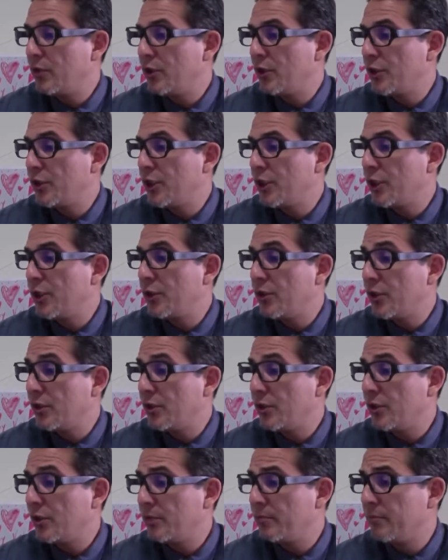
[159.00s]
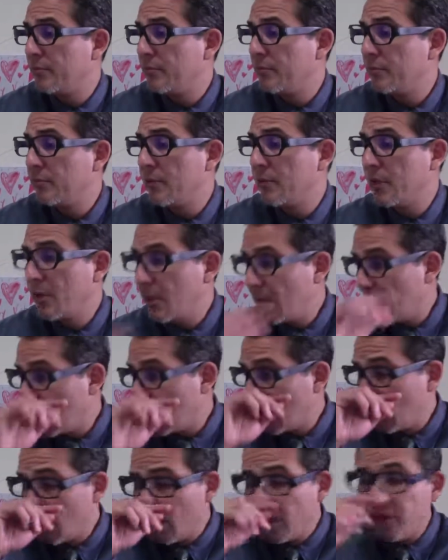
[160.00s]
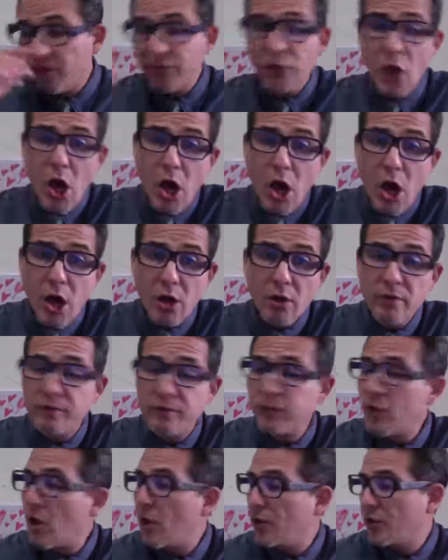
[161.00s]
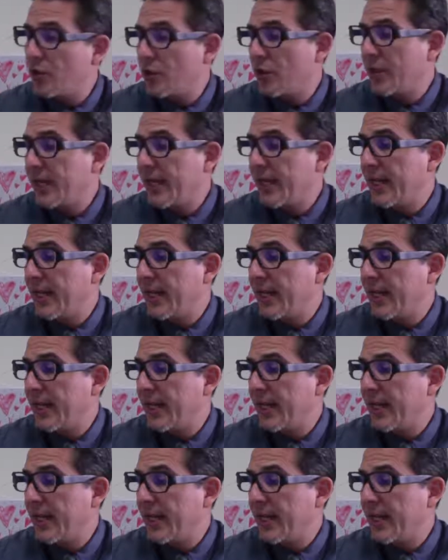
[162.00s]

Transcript: She insulted him. Flaw or flaws are